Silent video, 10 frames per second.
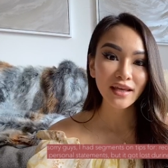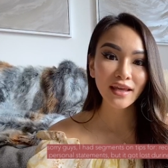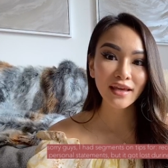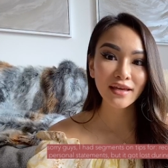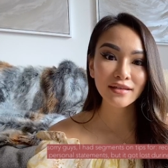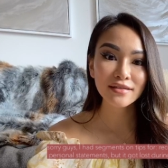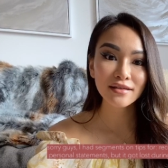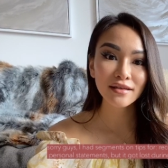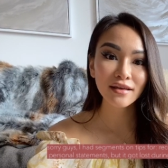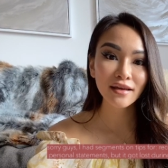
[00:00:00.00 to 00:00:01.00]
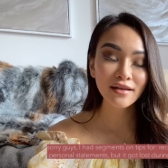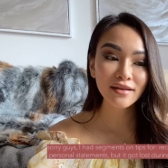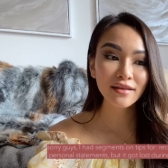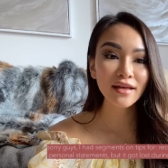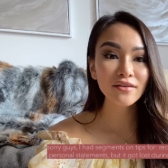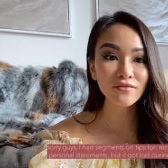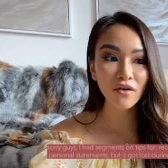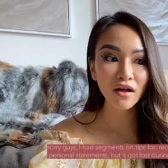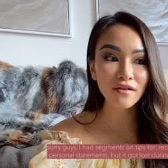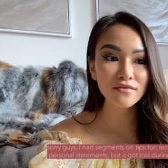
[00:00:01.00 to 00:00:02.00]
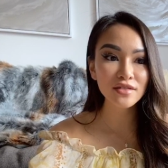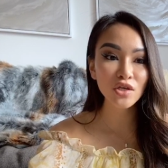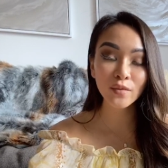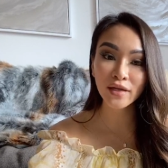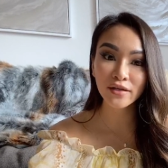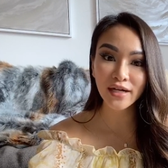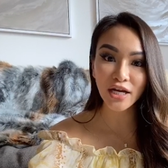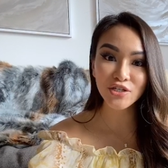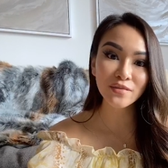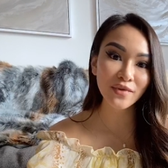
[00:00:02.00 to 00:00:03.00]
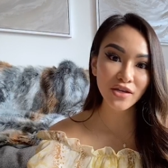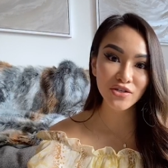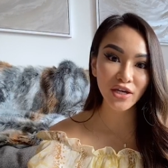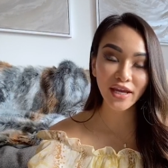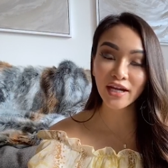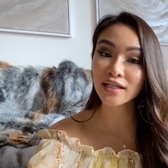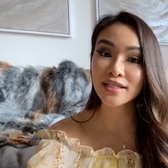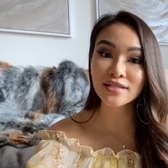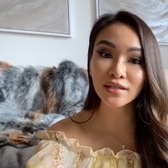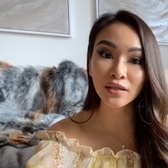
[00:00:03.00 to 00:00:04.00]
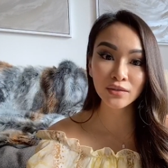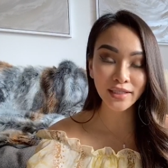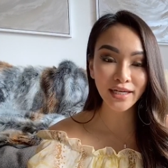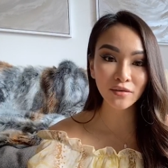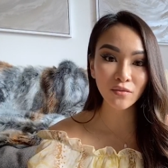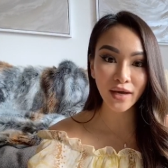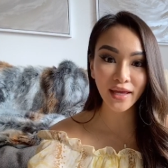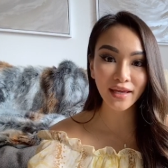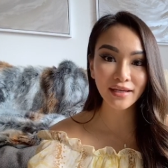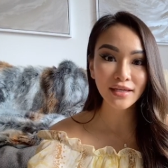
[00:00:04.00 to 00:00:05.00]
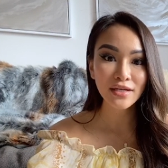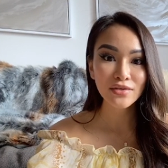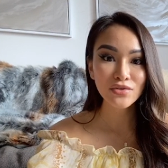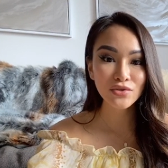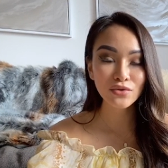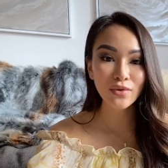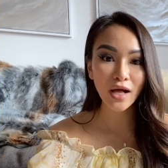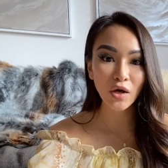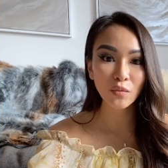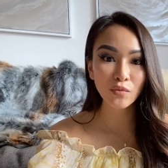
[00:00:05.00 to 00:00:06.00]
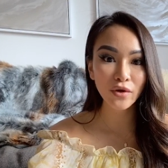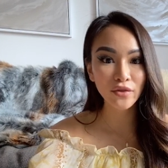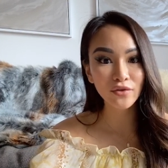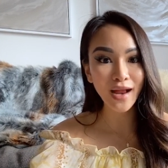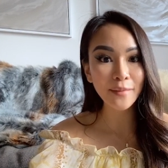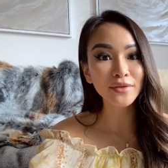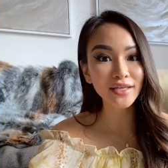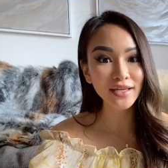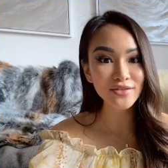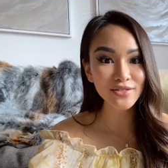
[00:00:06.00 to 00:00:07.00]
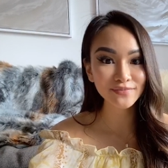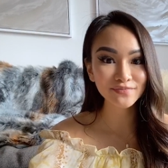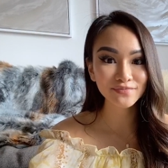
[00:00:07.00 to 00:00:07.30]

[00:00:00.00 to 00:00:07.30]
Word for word: And anything that involves human interaction, patient care is a great way to help with your application.